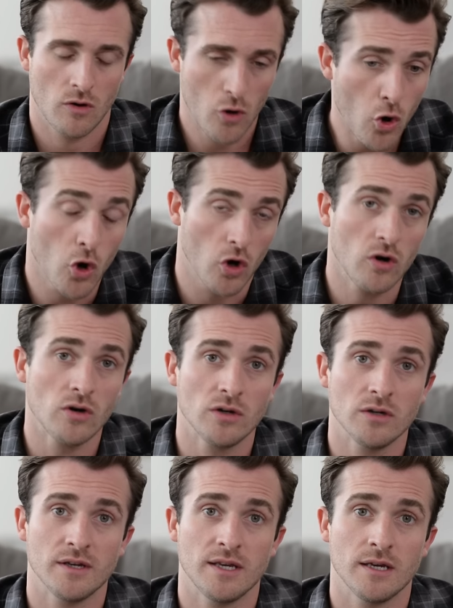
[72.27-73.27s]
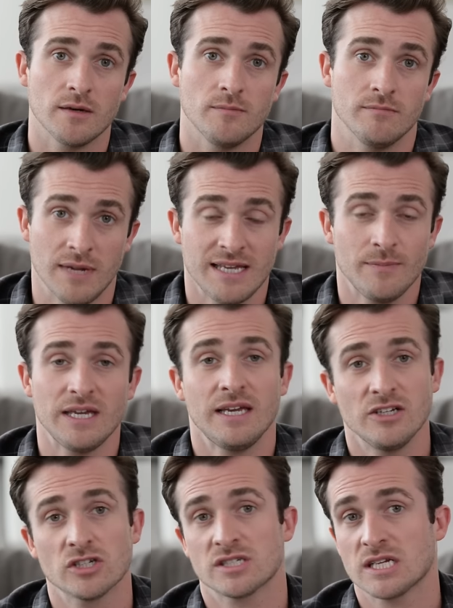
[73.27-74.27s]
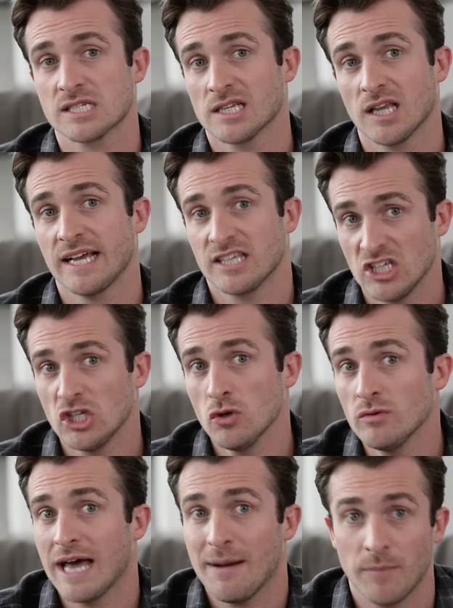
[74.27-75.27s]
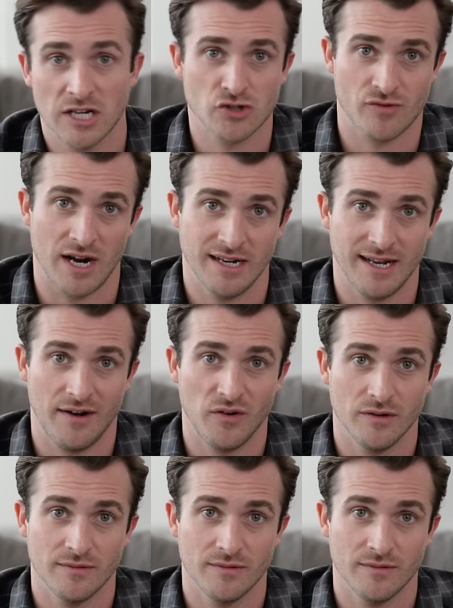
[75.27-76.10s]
Or maybe he just doesn't like you that much right now.